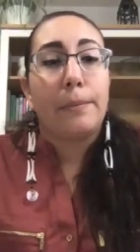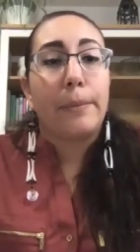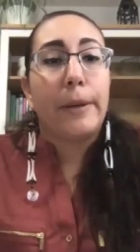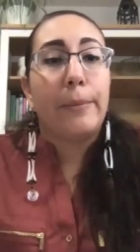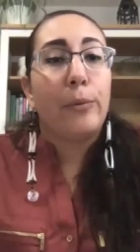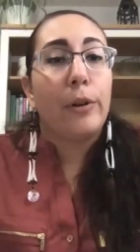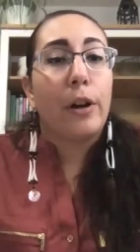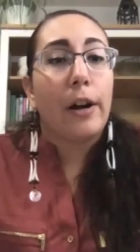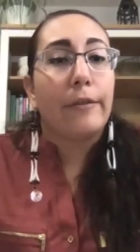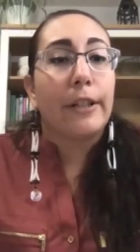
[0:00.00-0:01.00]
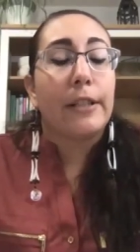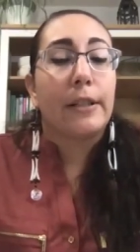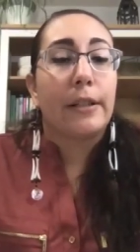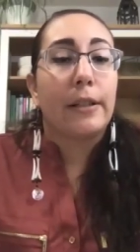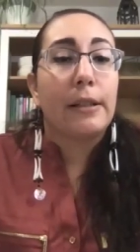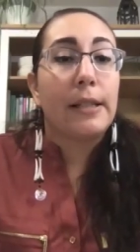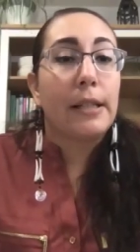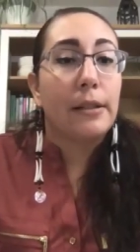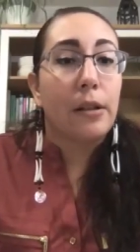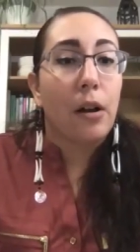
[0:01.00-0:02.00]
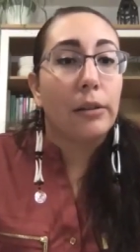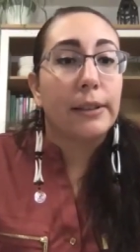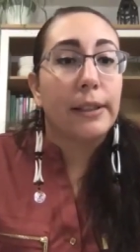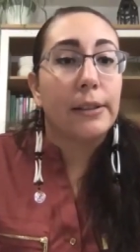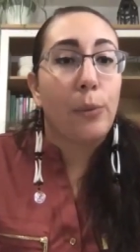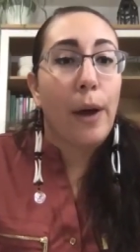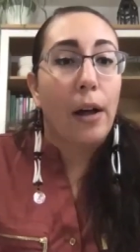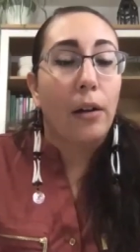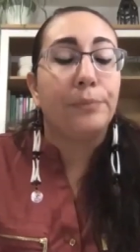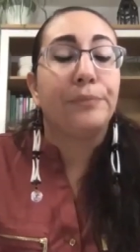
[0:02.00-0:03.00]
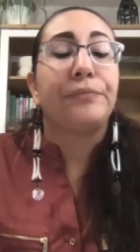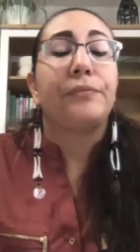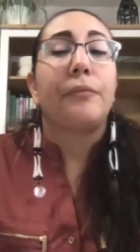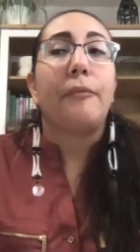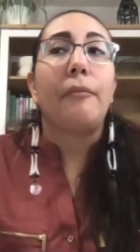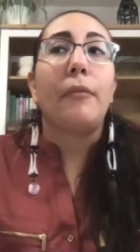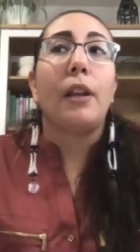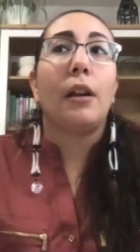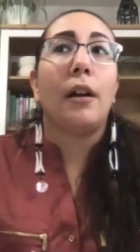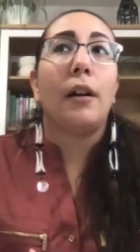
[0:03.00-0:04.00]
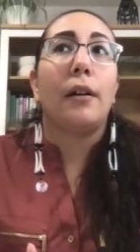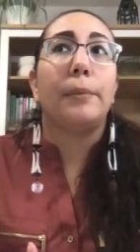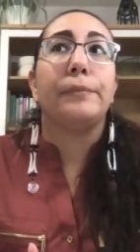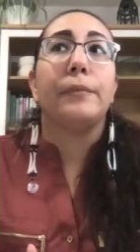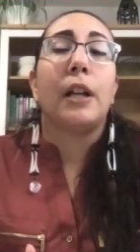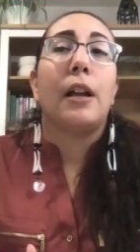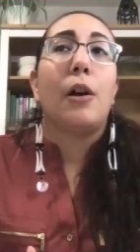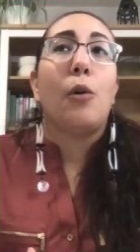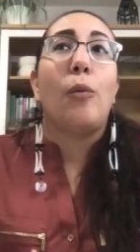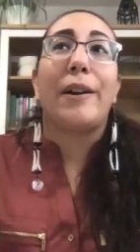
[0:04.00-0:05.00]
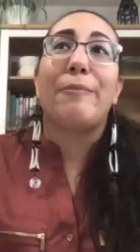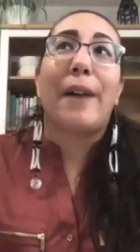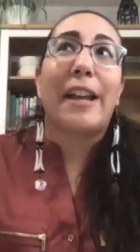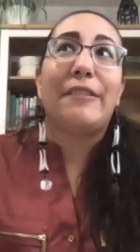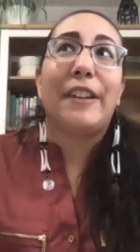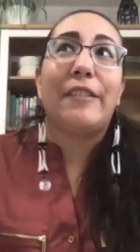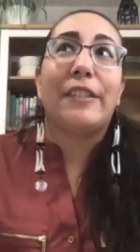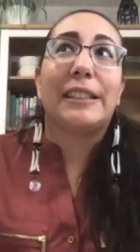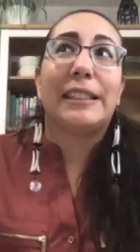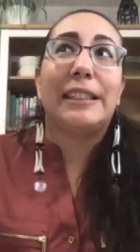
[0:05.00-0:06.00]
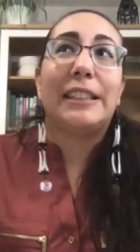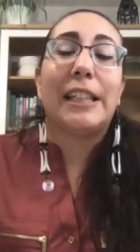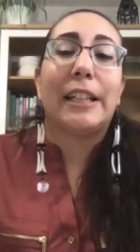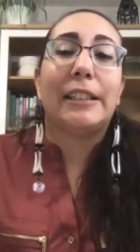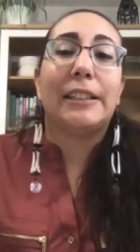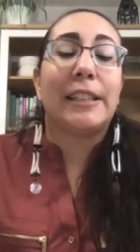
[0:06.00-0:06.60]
people would harvest sea salt as well. Um, one of my favorite seasonings